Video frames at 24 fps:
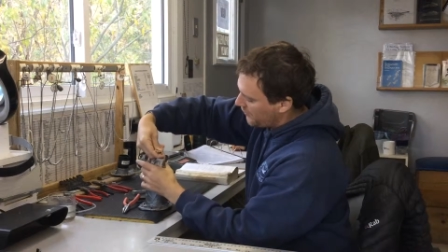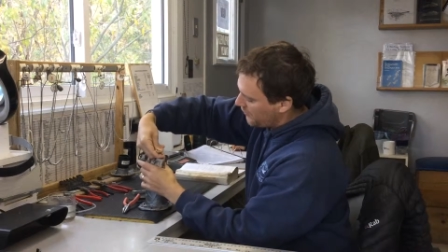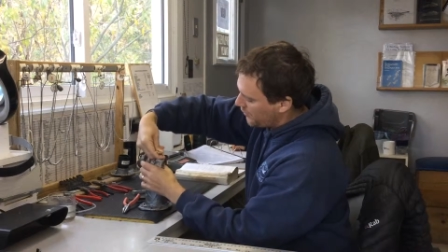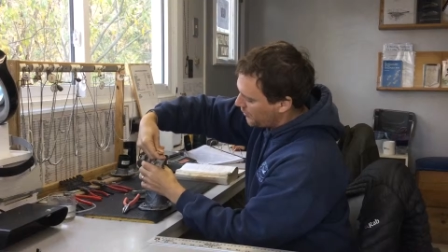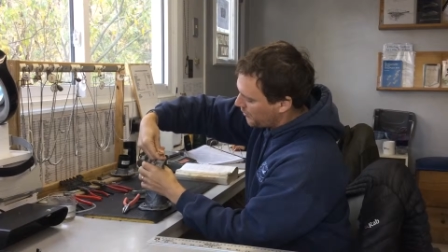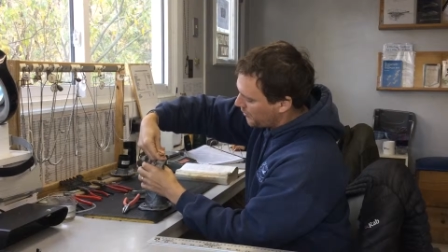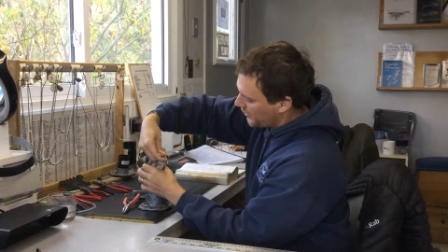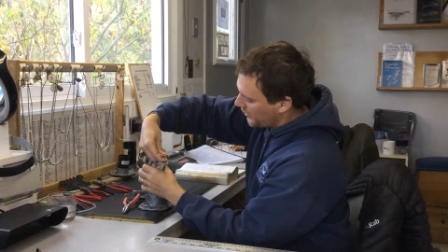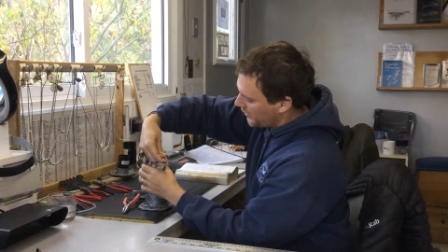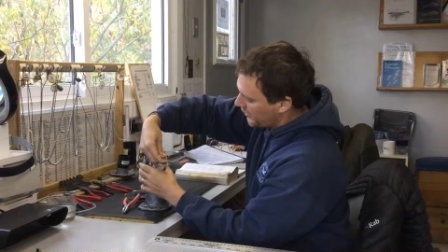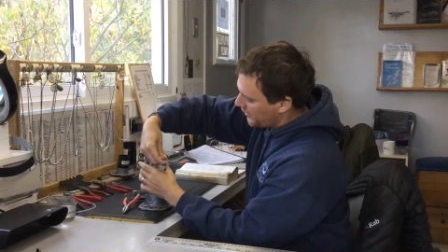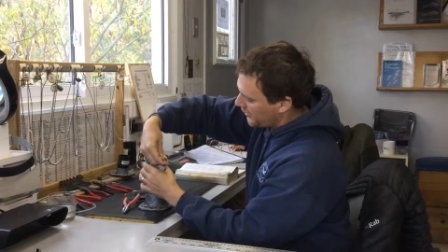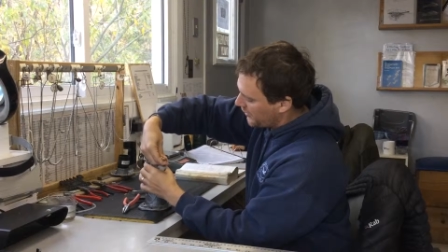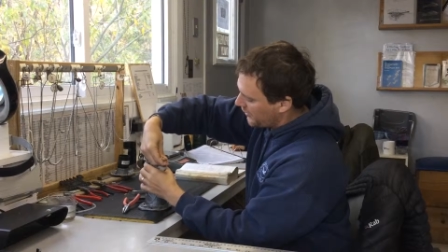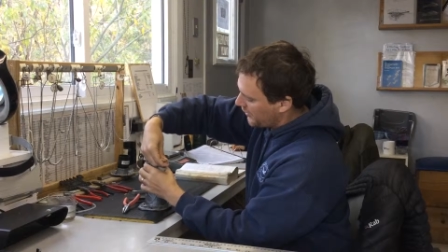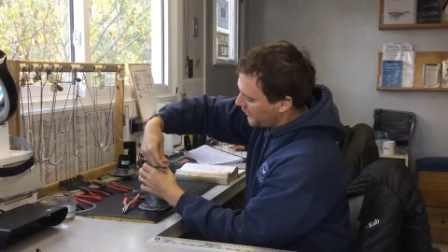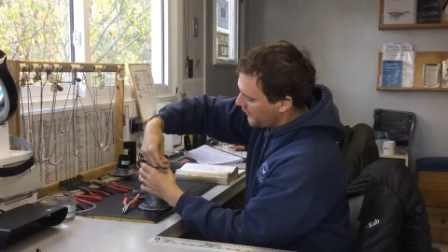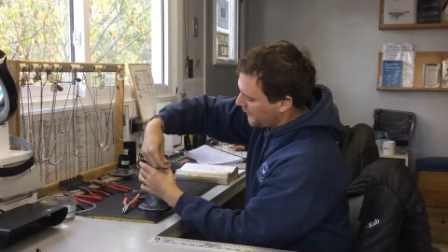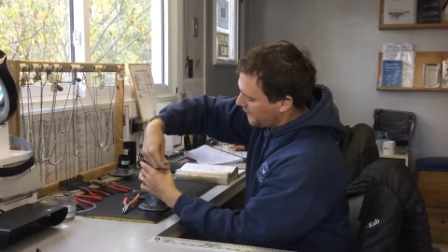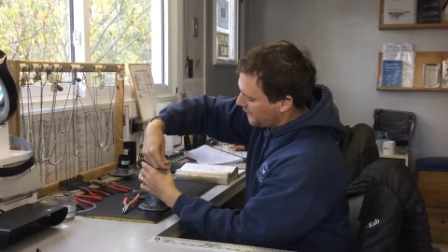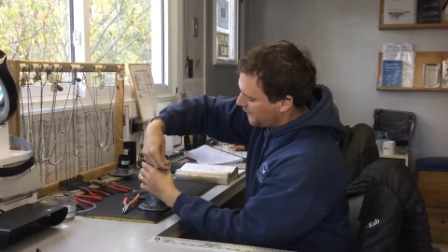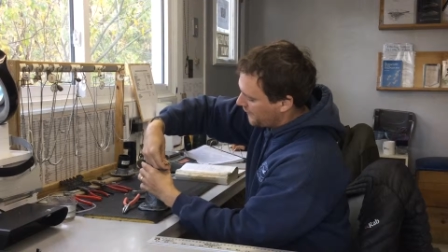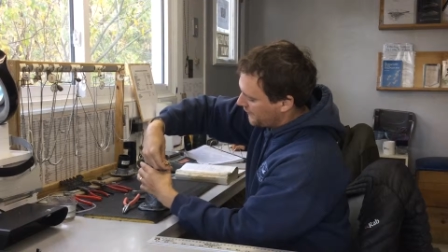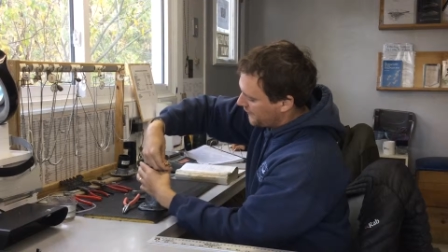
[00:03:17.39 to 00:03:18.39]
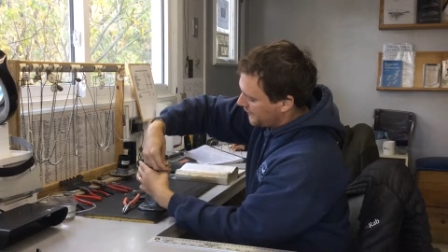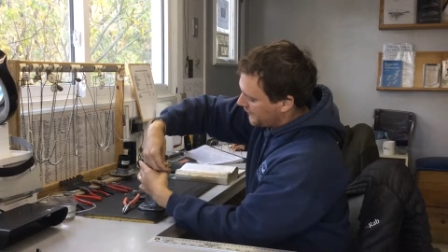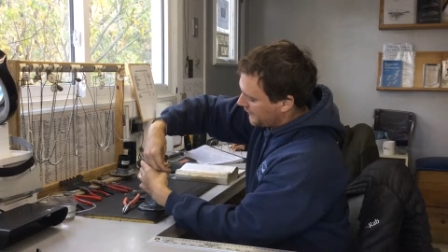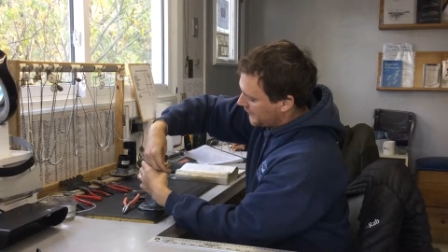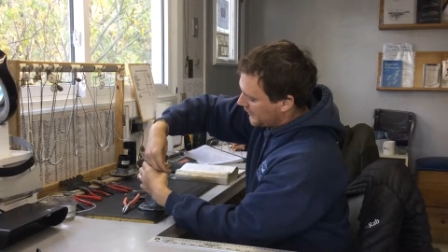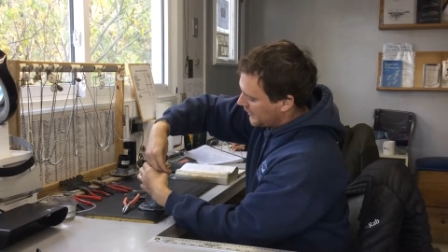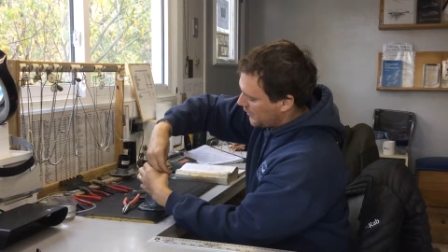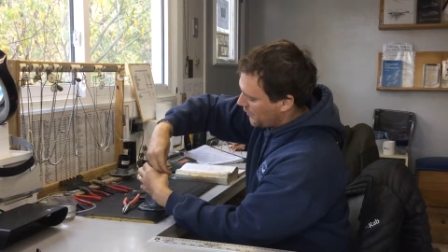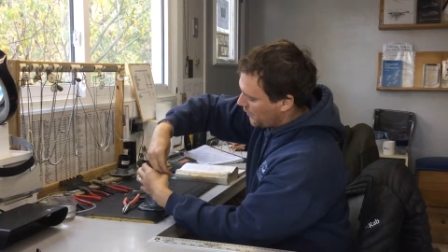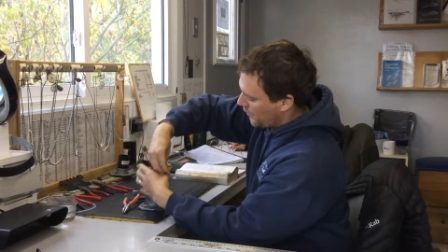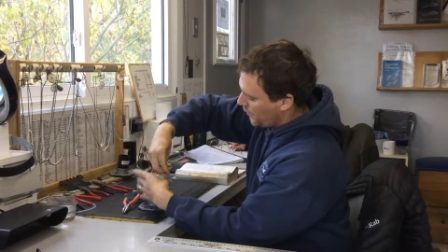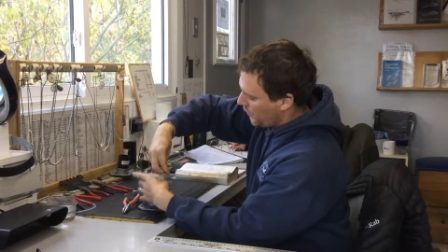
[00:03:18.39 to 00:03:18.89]
of the bird
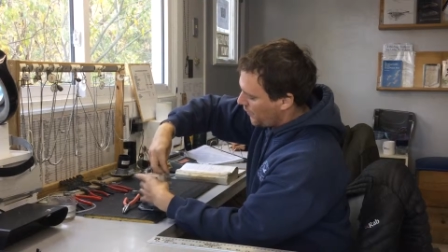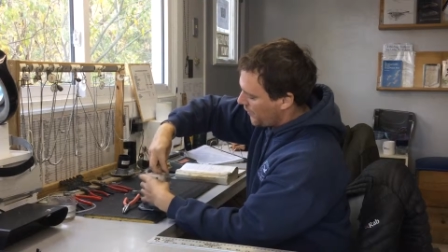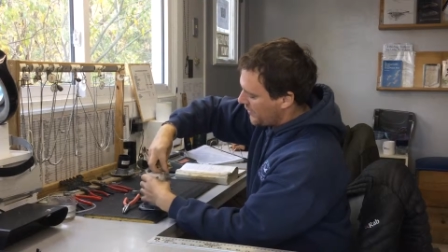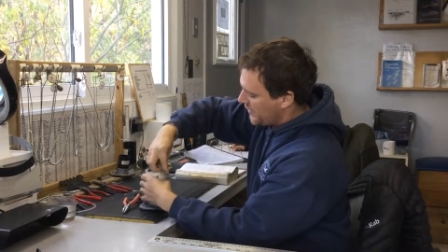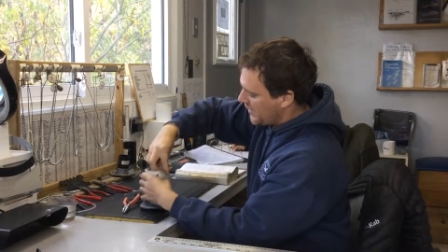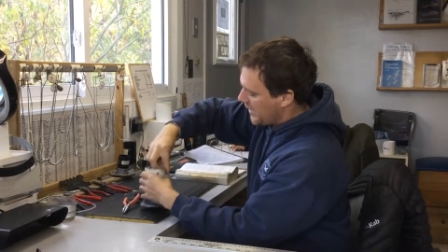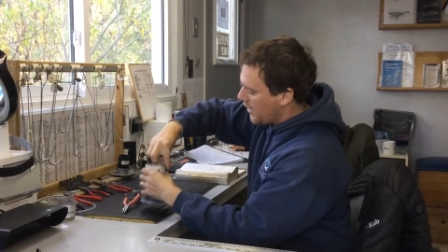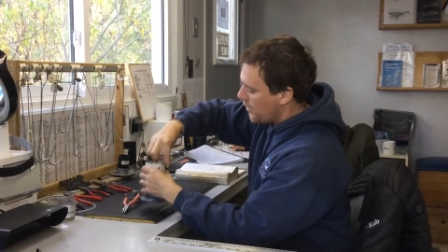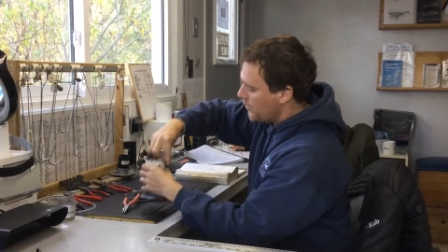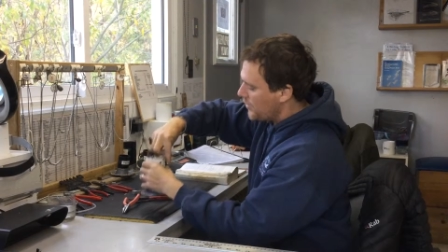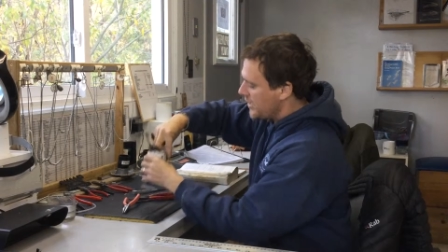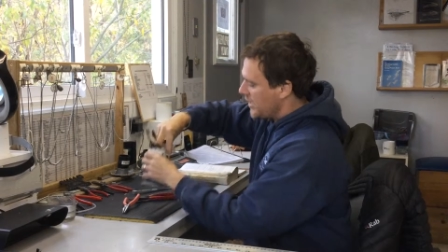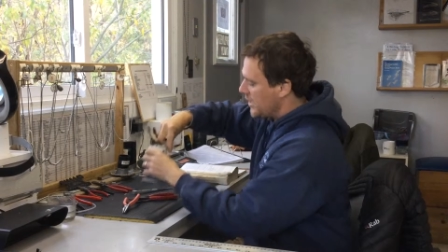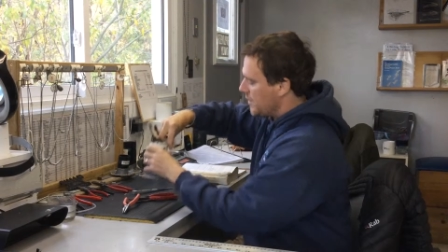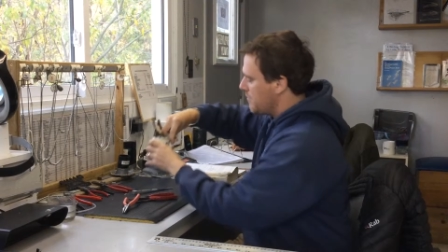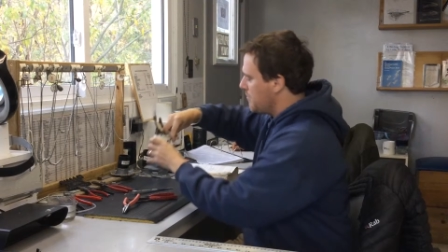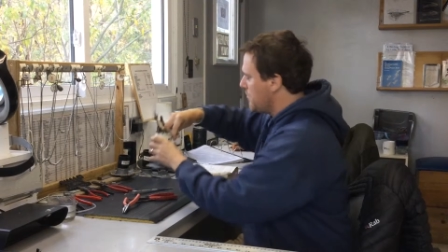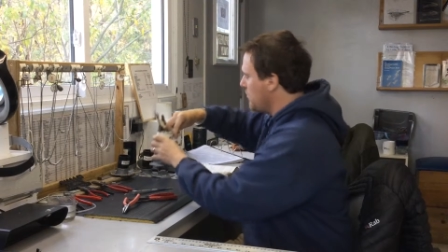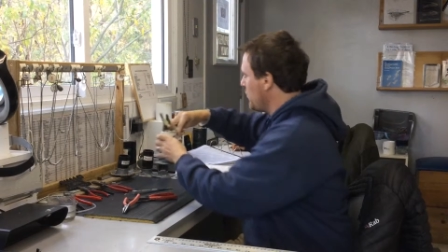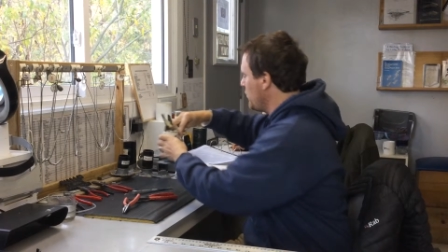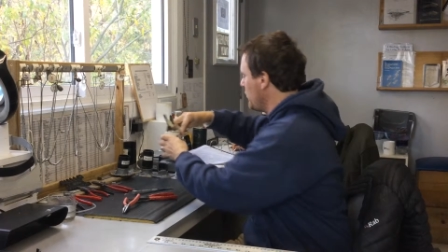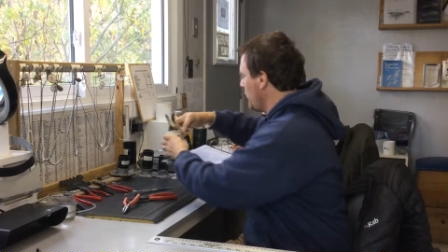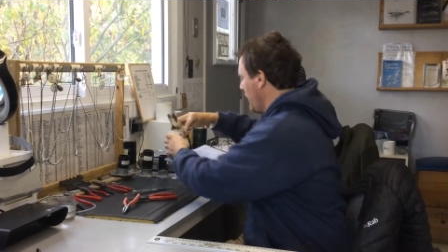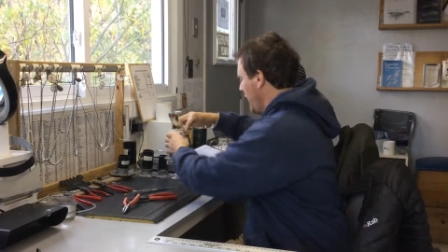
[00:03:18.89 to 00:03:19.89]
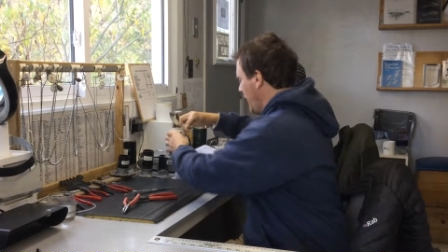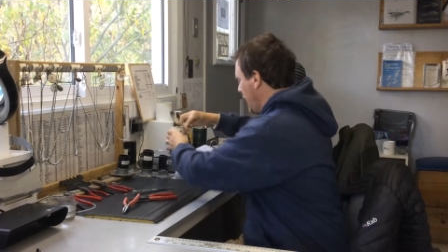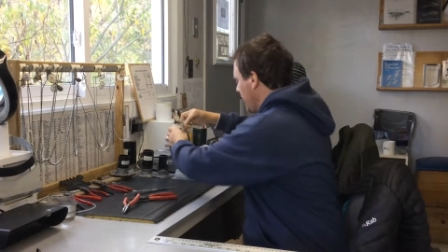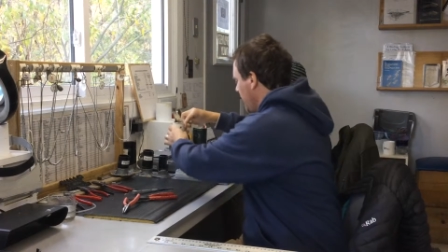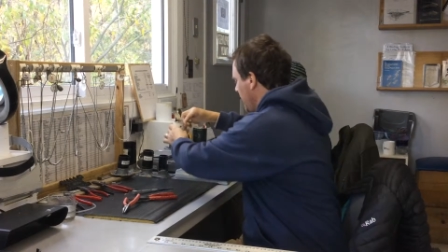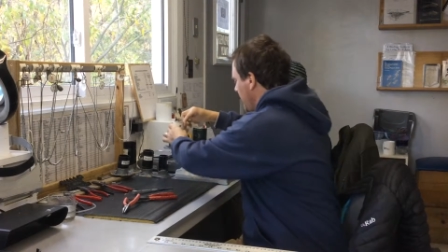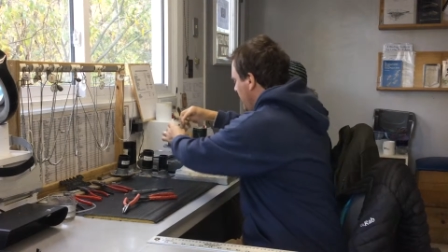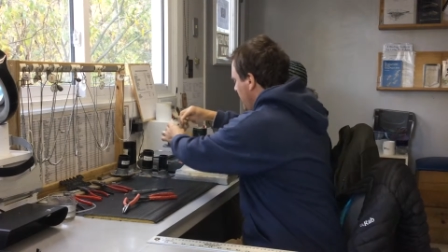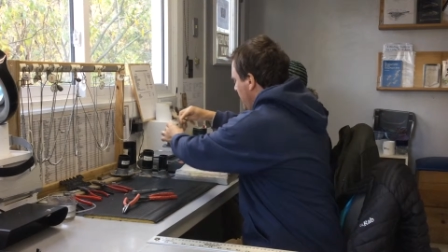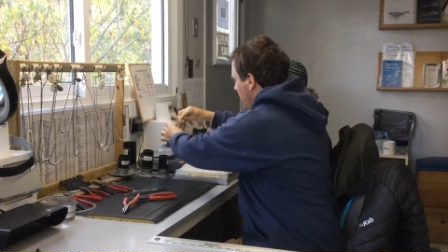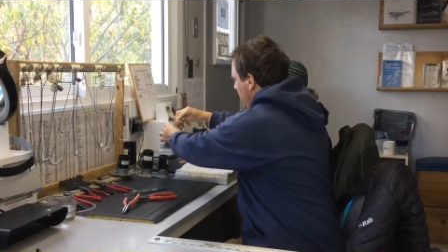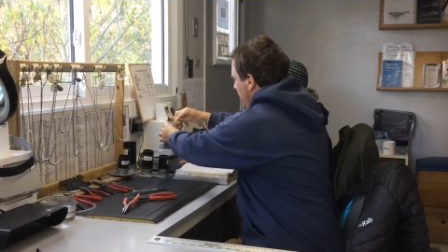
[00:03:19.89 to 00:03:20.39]
without it
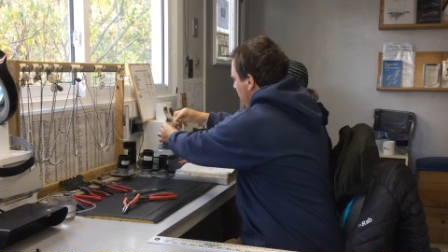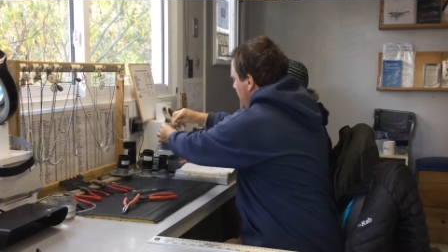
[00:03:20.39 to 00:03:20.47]
moving,